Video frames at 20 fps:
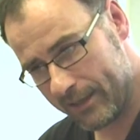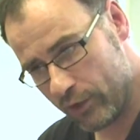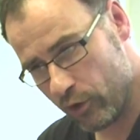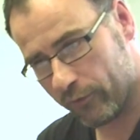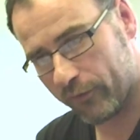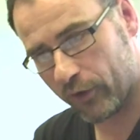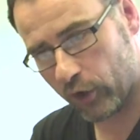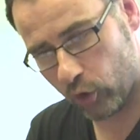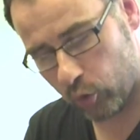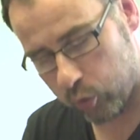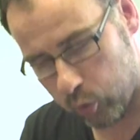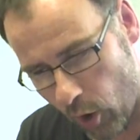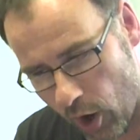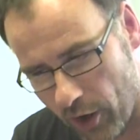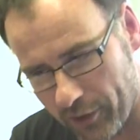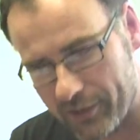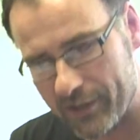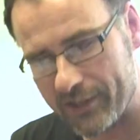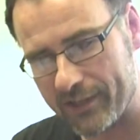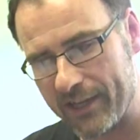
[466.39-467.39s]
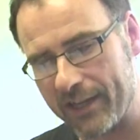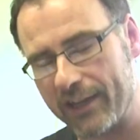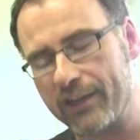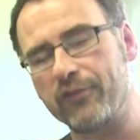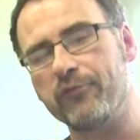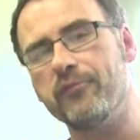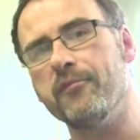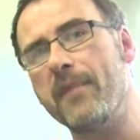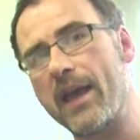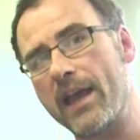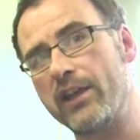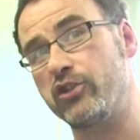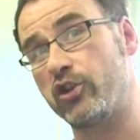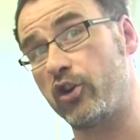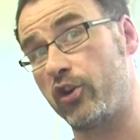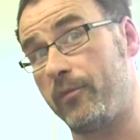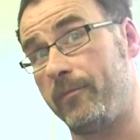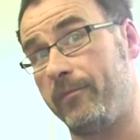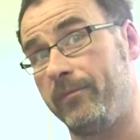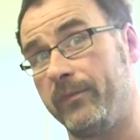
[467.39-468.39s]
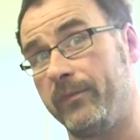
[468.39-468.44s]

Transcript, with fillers: you have a quantitative measure